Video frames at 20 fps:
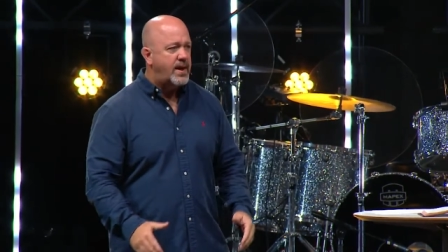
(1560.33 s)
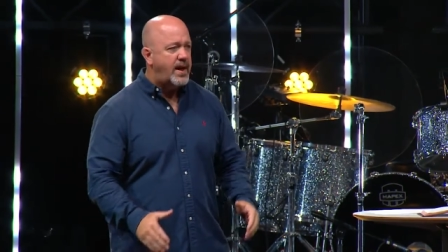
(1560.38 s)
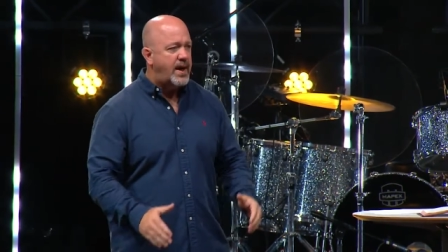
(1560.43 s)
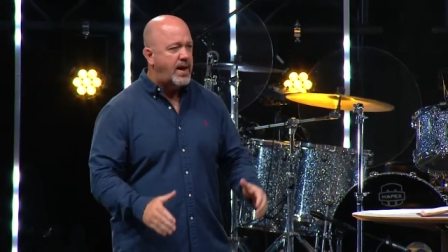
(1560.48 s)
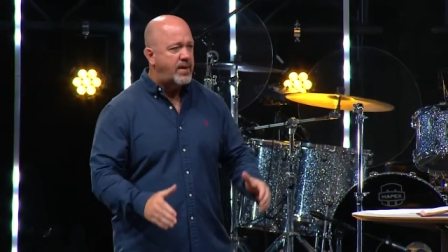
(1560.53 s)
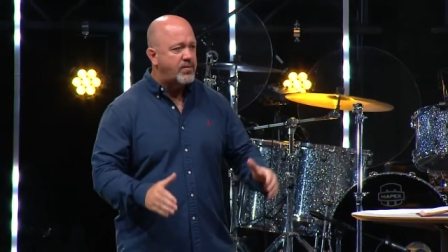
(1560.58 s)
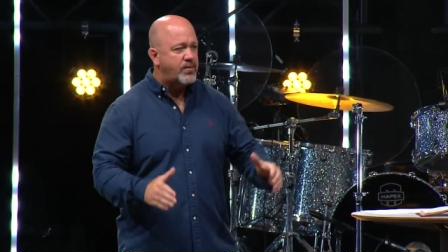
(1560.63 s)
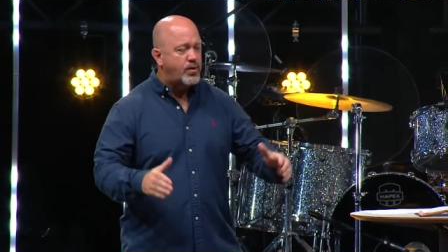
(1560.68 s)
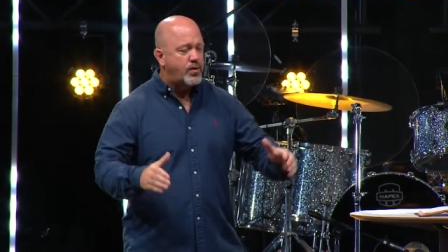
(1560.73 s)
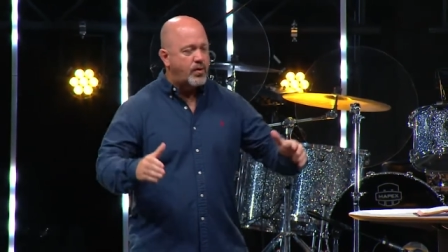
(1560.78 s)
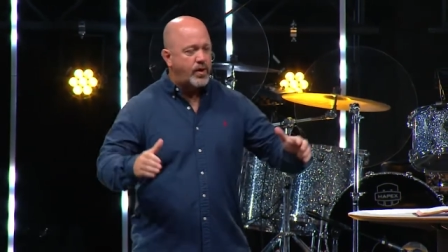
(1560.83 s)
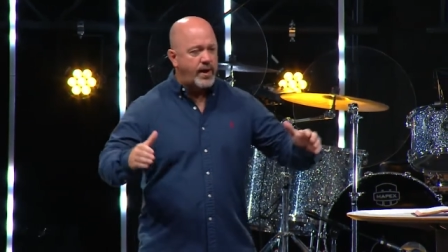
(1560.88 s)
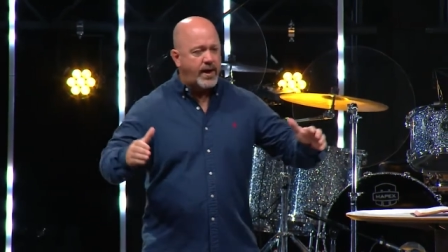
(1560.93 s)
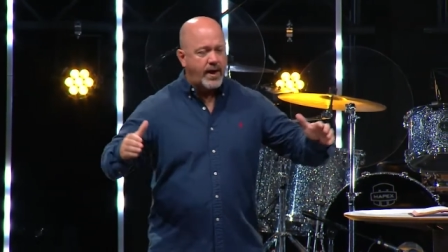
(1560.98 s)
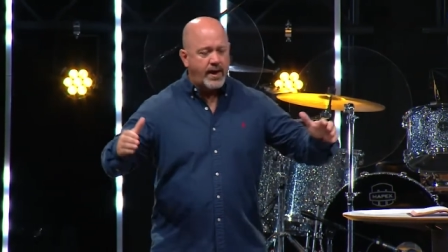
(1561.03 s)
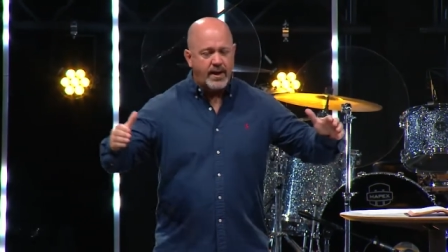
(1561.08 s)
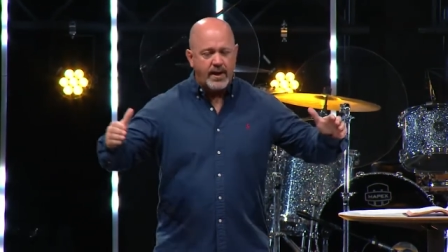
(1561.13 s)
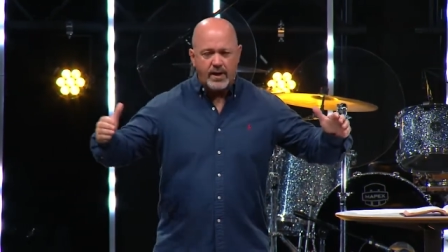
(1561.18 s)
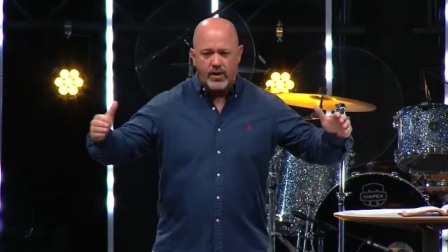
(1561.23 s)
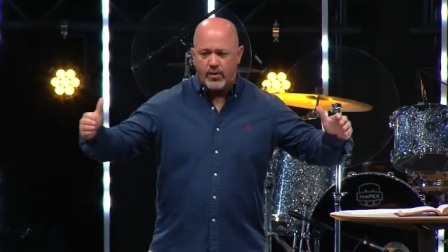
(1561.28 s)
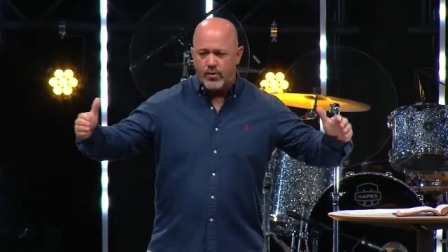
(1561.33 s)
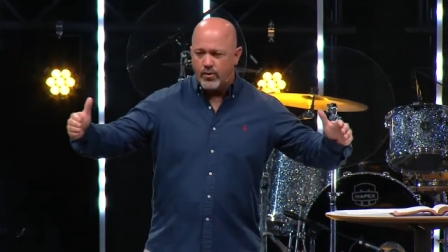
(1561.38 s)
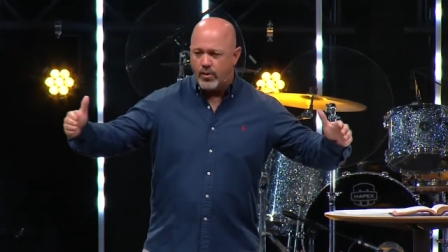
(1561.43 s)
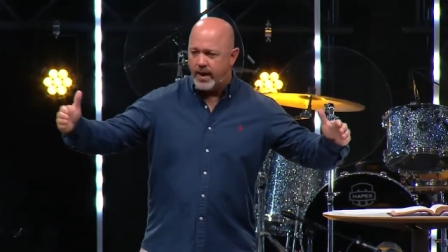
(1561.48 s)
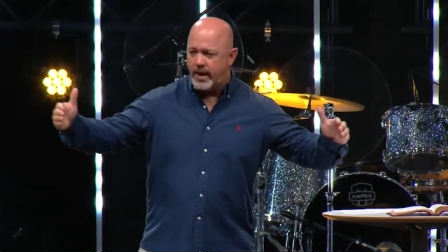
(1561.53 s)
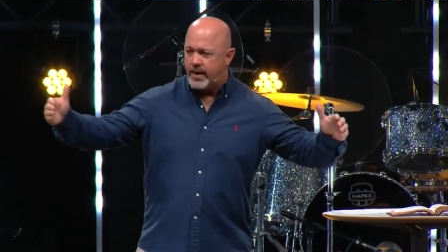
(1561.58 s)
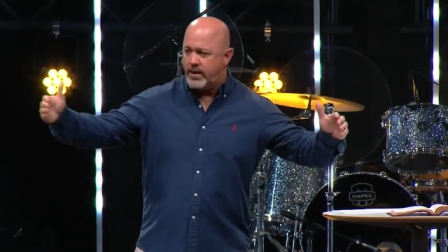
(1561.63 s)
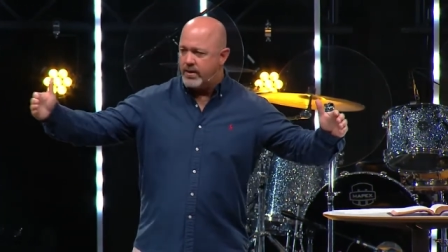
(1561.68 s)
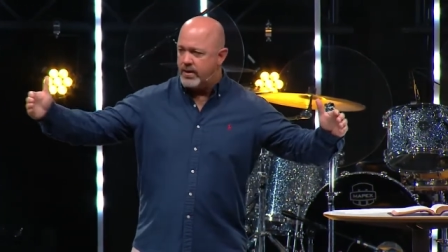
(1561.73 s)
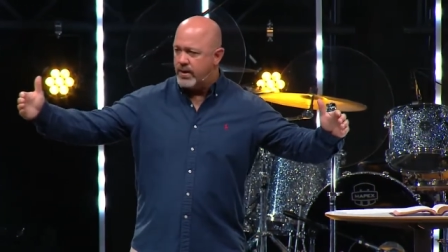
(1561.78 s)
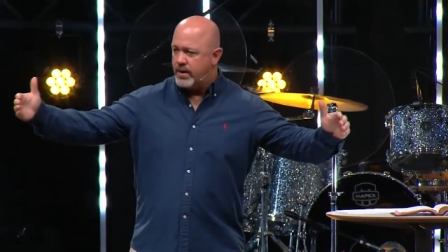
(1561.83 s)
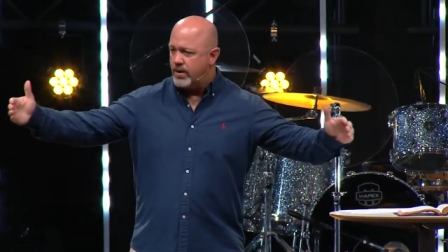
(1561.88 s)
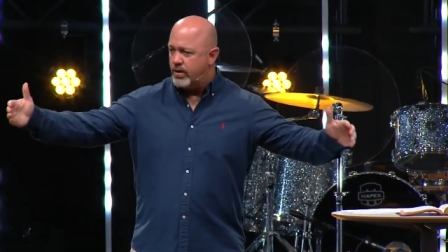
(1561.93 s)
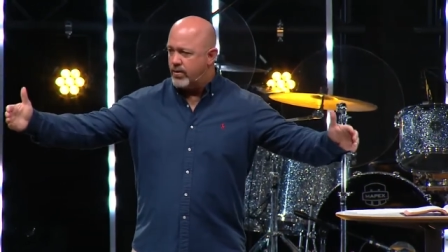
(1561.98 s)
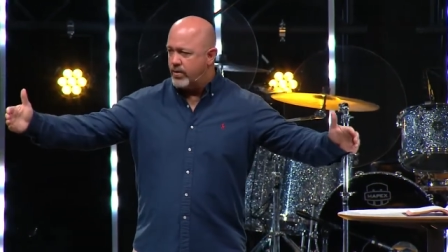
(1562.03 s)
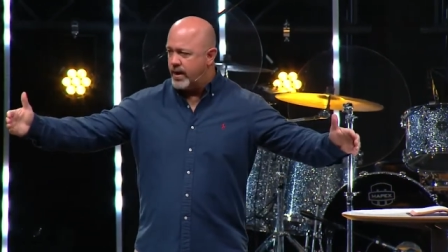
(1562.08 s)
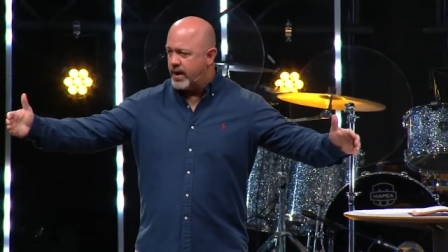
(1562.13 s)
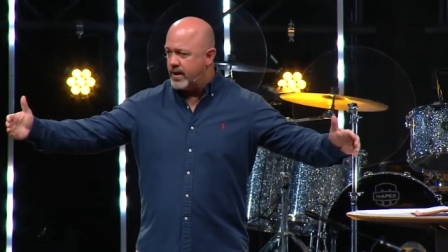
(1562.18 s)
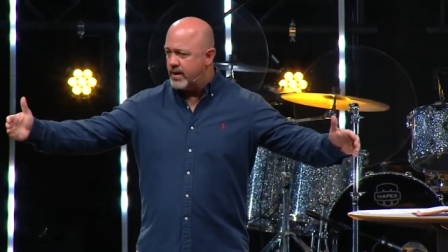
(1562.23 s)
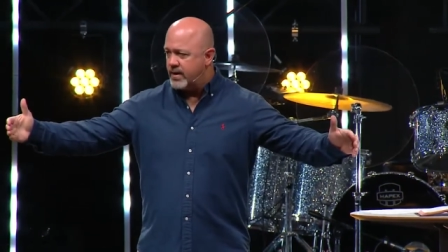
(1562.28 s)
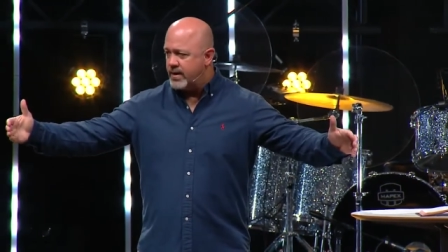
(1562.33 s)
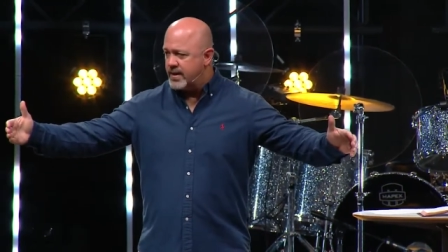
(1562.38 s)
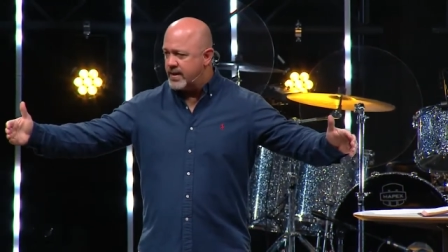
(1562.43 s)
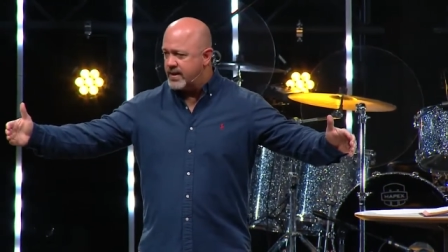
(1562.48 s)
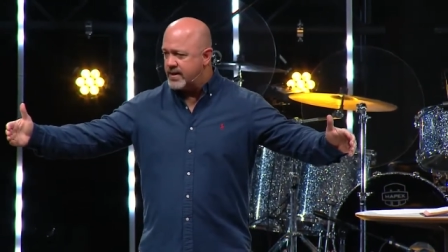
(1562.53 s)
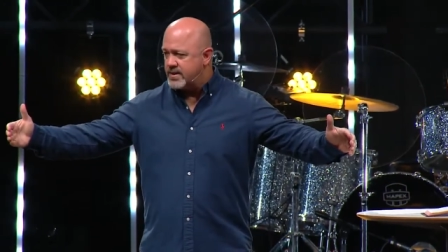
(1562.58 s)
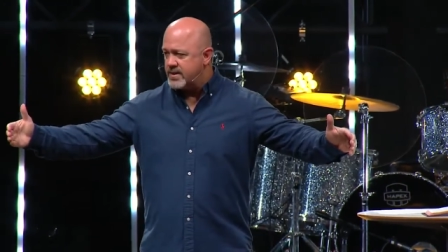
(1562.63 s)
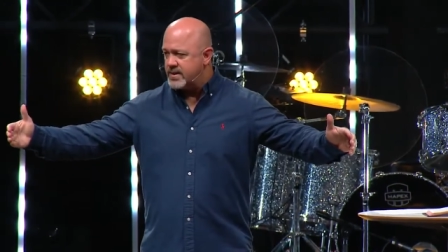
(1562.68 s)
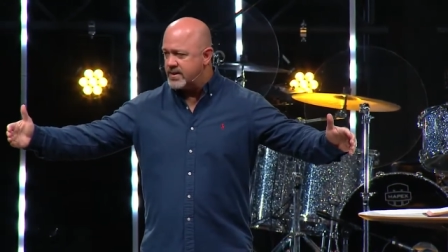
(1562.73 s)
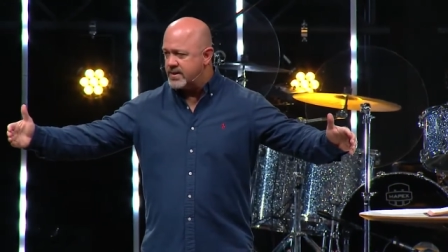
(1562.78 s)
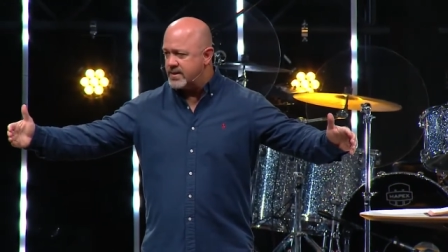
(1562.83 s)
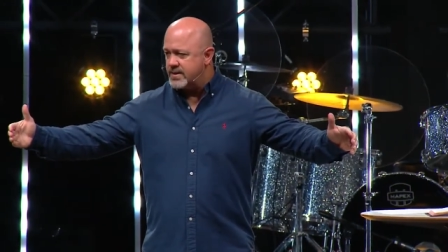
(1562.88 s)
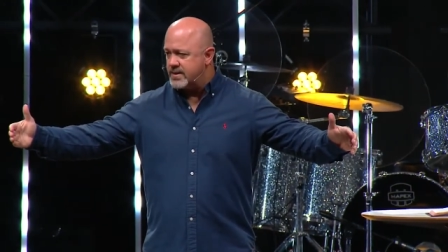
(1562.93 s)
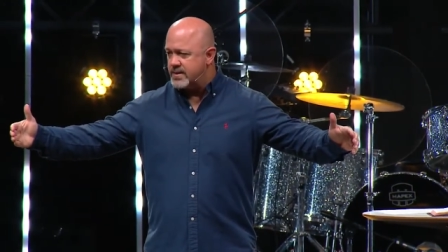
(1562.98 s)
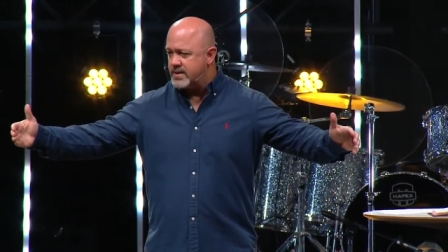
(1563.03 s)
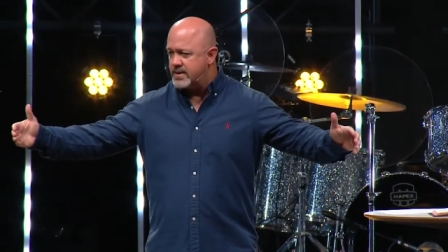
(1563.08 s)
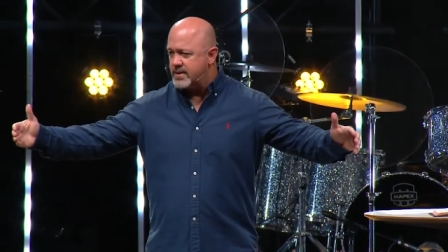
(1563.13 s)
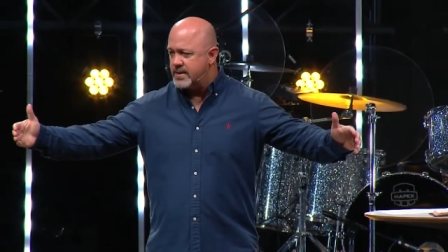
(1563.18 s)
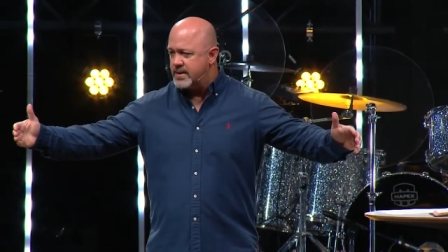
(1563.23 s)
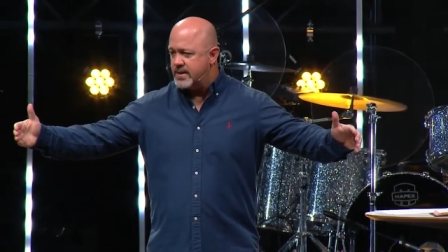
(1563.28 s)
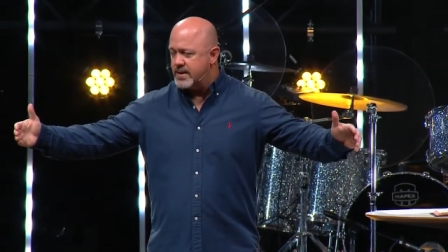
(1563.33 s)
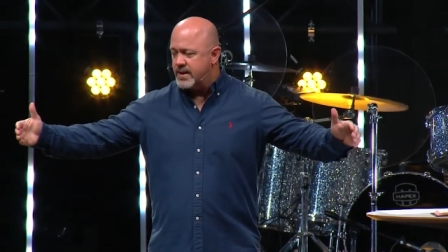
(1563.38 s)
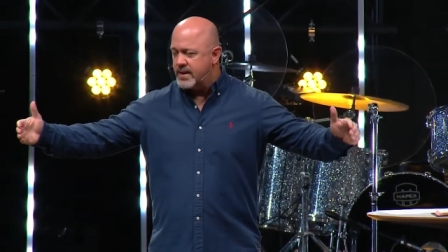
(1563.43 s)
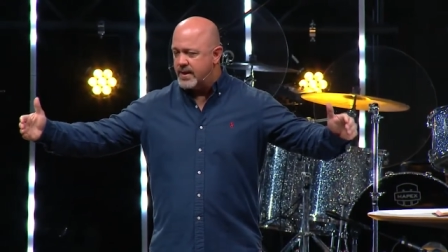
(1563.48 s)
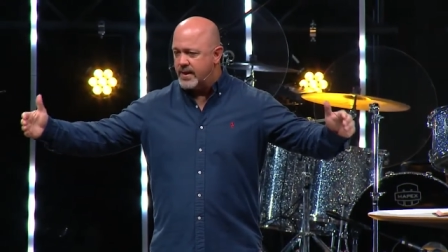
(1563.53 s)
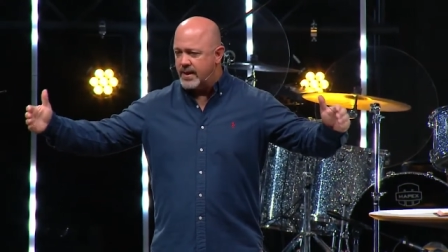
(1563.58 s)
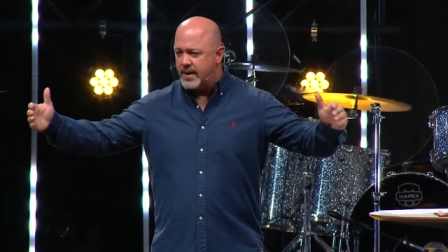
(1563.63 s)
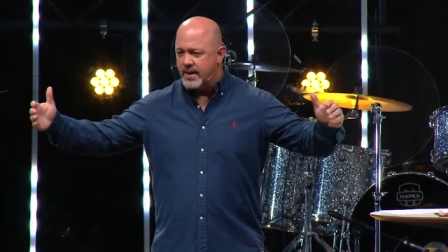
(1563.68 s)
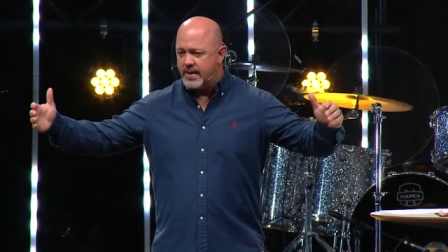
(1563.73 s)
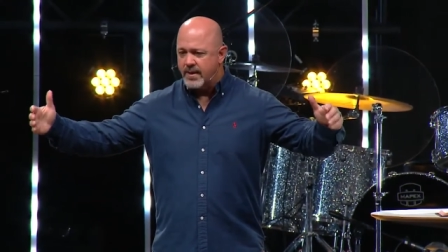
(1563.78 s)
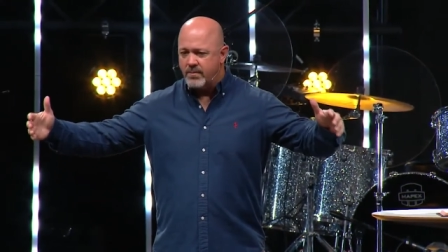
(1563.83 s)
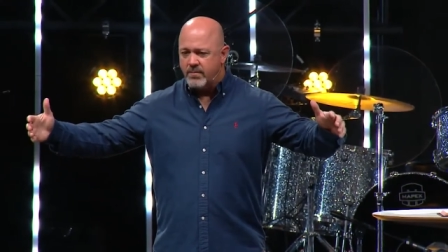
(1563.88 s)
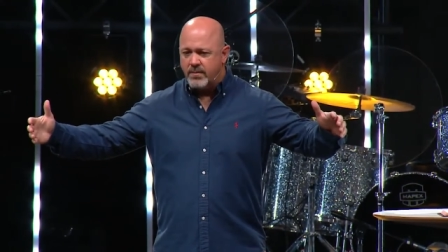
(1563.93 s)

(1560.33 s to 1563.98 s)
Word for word: have created greater and greater distance in the